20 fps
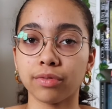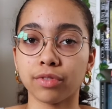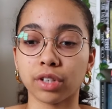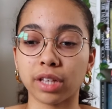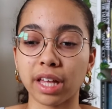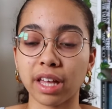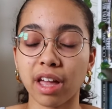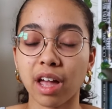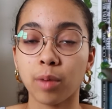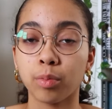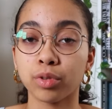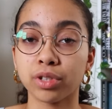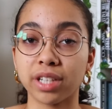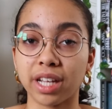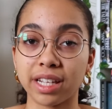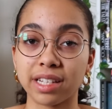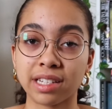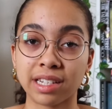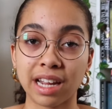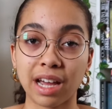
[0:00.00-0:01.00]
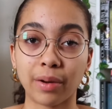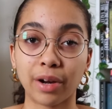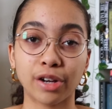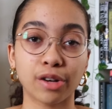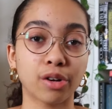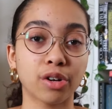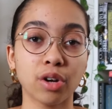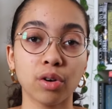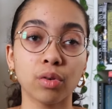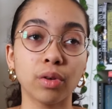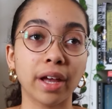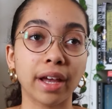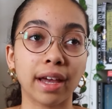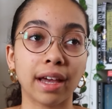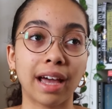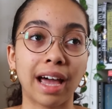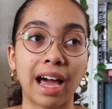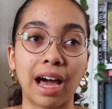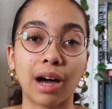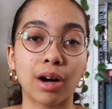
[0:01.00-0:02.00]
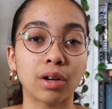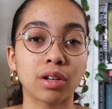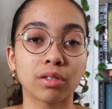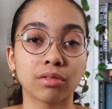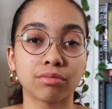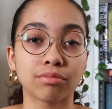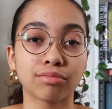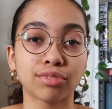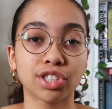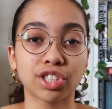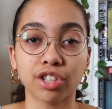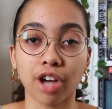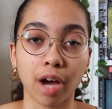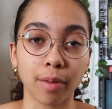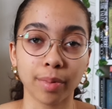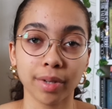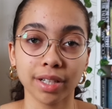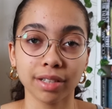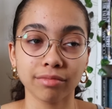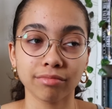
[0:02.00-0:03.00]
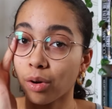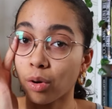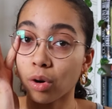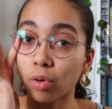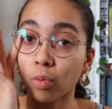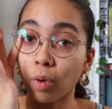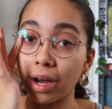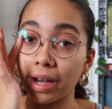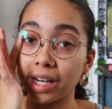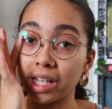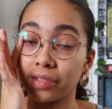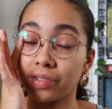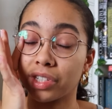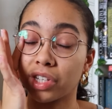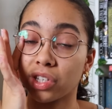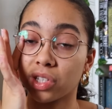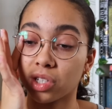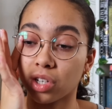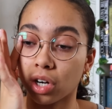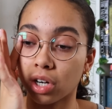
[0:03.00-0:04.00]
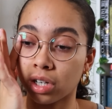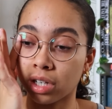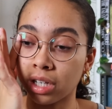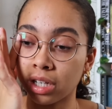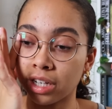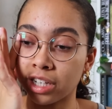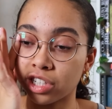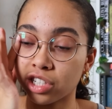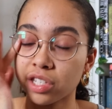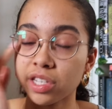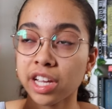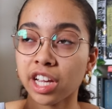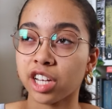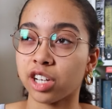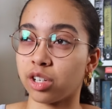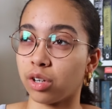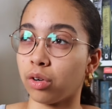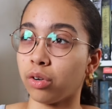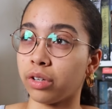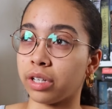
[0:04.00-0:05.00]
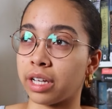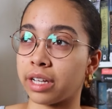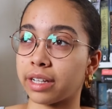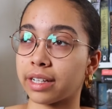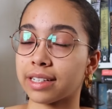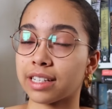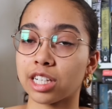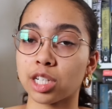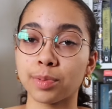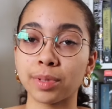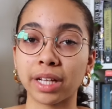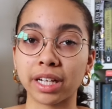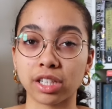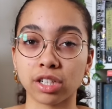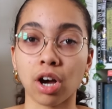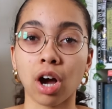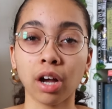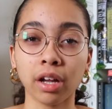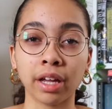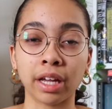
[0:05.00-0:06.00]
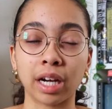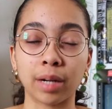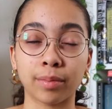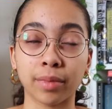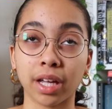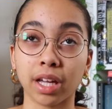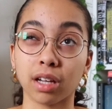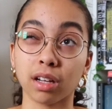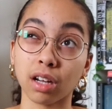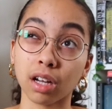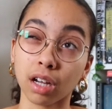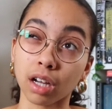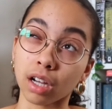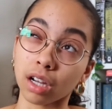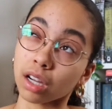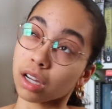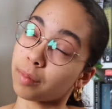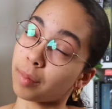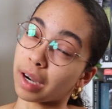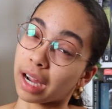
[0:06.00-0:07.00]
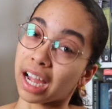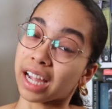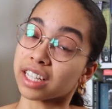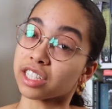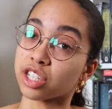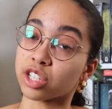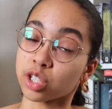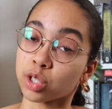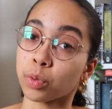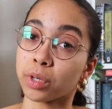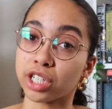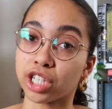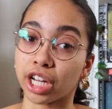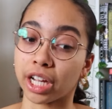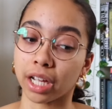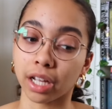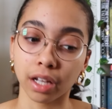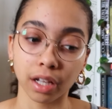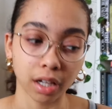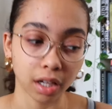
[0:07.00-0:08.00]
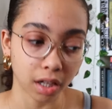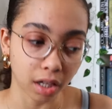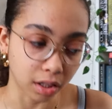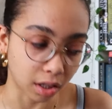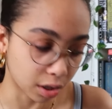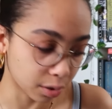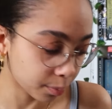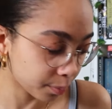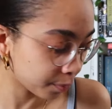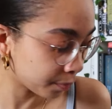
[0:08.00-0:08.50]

for a couple days now, and I don't know how to stop it or why it even started. It's just annoying because I'll just be talking and I'm my eye is just twitching. Hello?